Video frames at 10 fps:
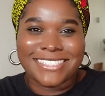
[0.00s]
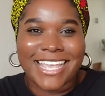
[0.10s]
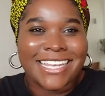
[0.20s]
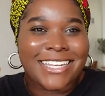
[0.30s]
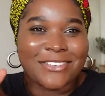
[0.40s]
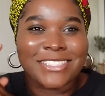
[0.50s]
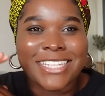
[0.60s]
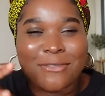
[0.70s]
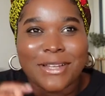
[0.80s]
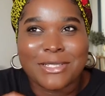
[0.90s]
And
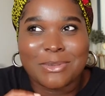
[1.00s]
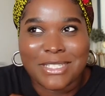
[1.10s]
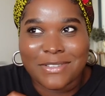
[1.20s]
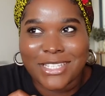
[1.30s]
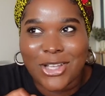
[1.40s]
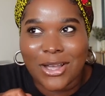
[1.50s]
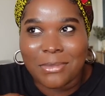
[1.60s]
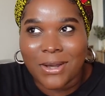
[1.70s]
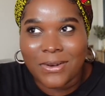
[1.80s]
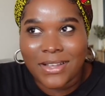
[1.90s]
today we're gonna specifically talk
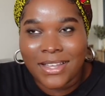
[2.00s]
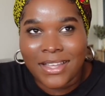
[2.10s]
about